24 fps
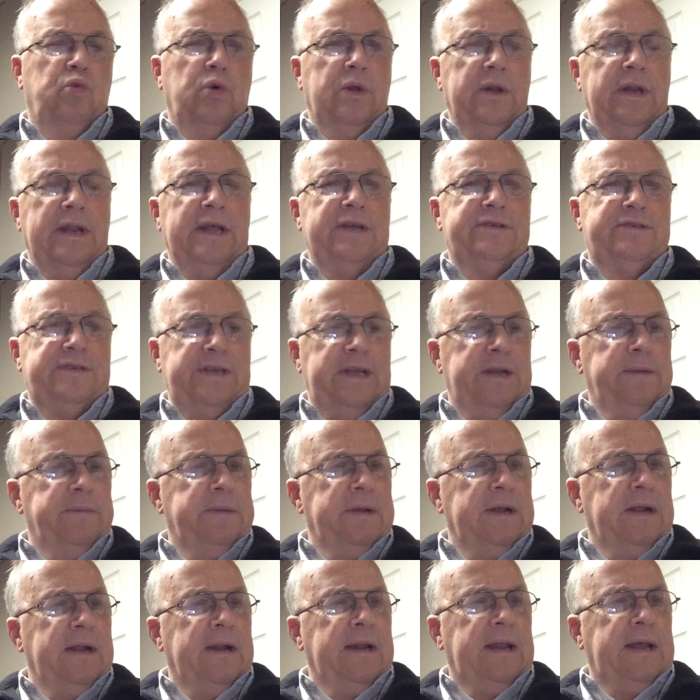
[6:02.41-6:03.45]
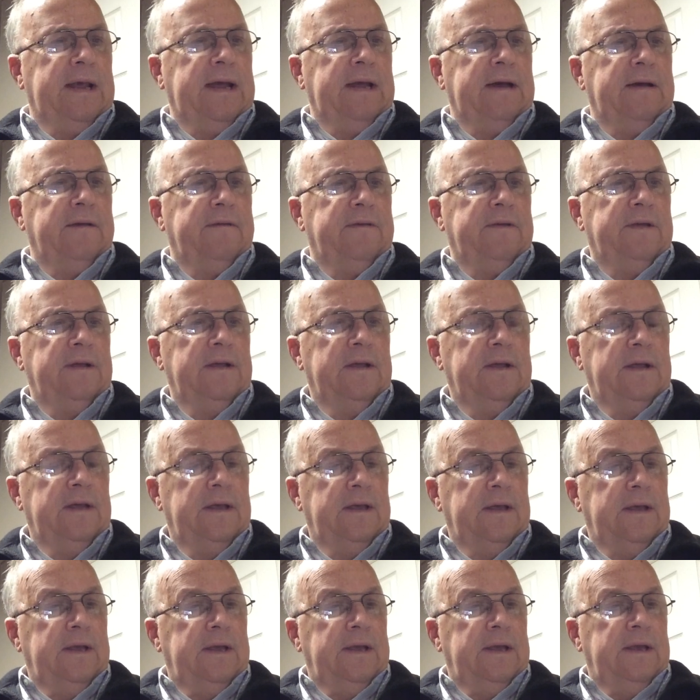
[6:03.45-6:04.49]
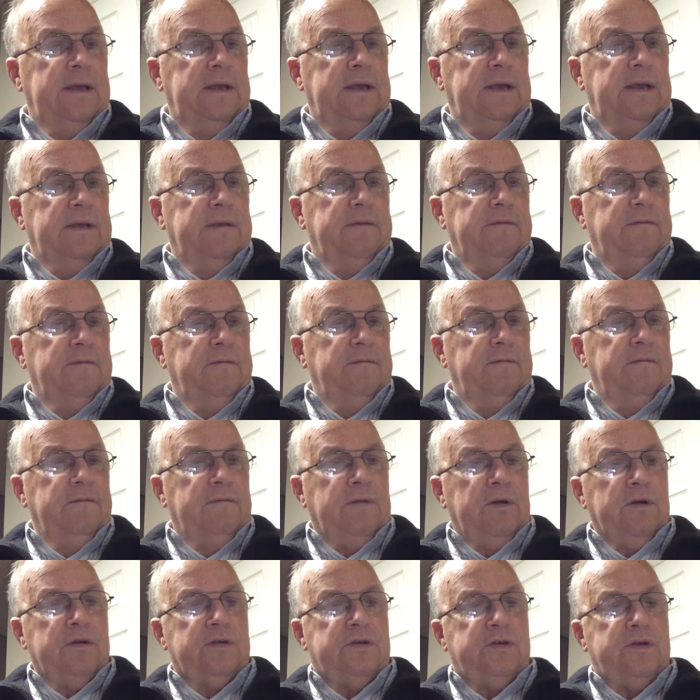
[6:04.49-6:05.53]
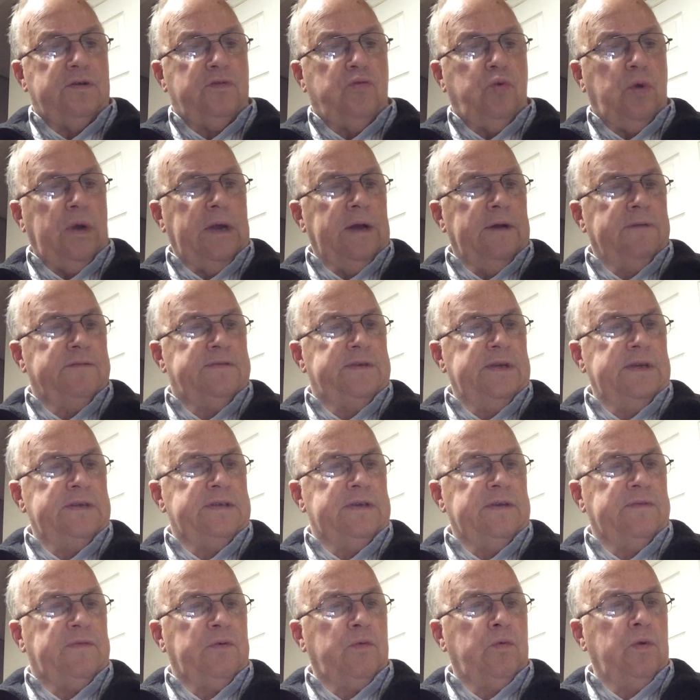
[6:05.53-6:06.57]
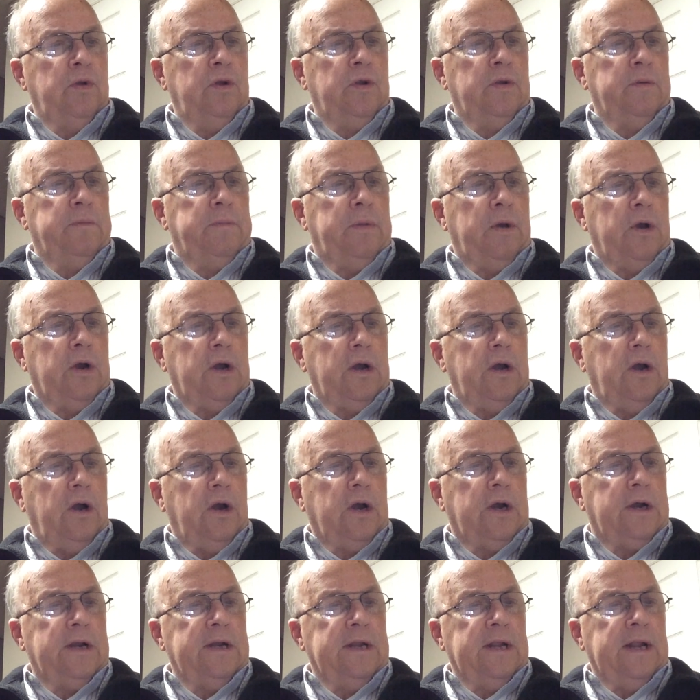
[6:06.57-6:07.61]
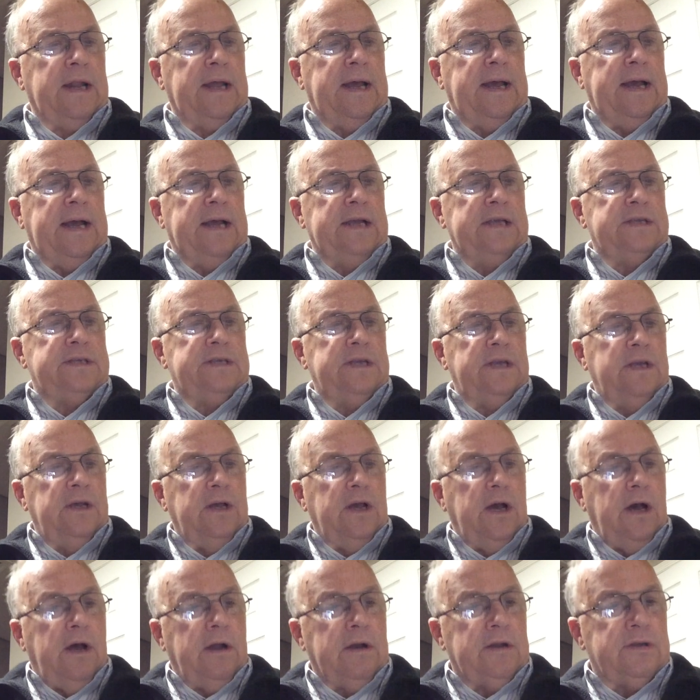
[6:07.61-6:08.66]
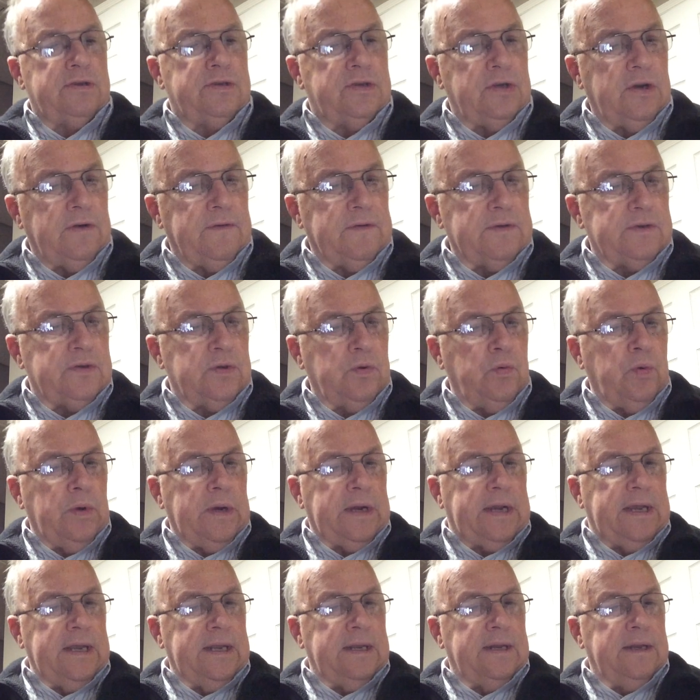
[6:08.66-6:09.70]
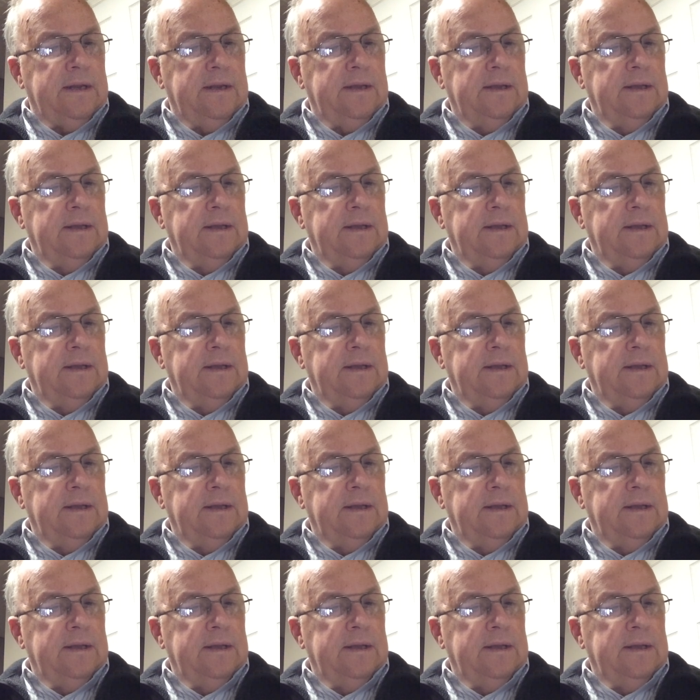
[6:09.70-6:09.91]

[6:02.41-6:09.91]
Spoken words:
one less enemy I'll have. Verse 12 says, if a ruler hearken to lies, all his servants are wicked.